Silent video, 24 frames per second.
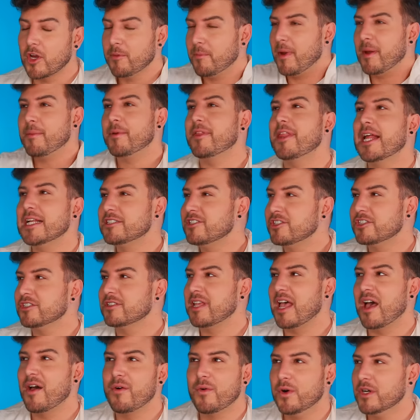Or maybe that's just
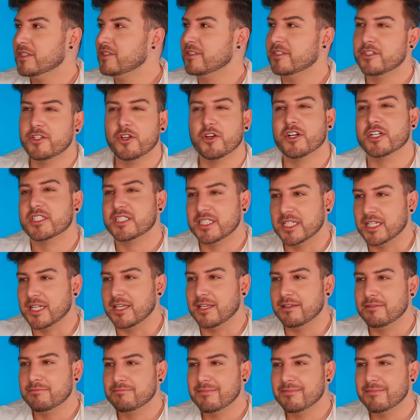how it was in New York City.